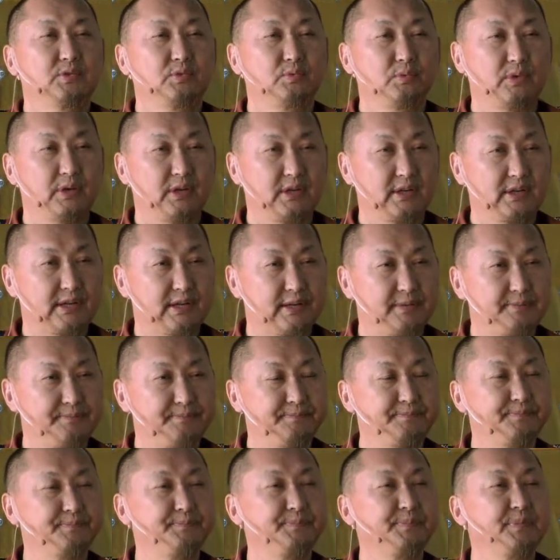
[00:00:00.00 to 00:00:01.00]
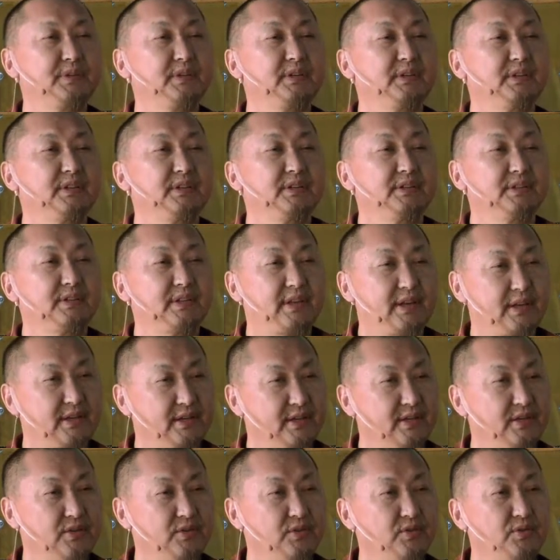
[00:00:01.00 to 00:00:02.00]
welcome,
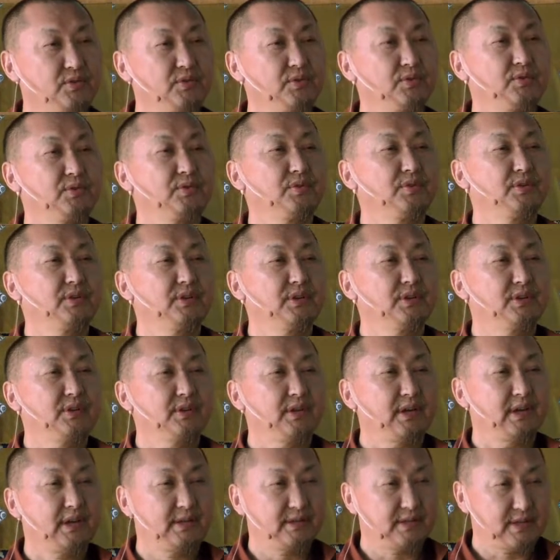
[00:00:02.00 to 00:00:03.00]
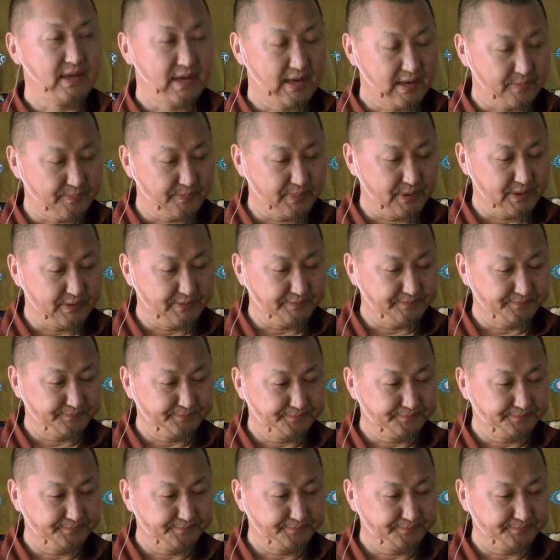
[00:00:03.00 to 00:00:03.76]
thank you, and happy.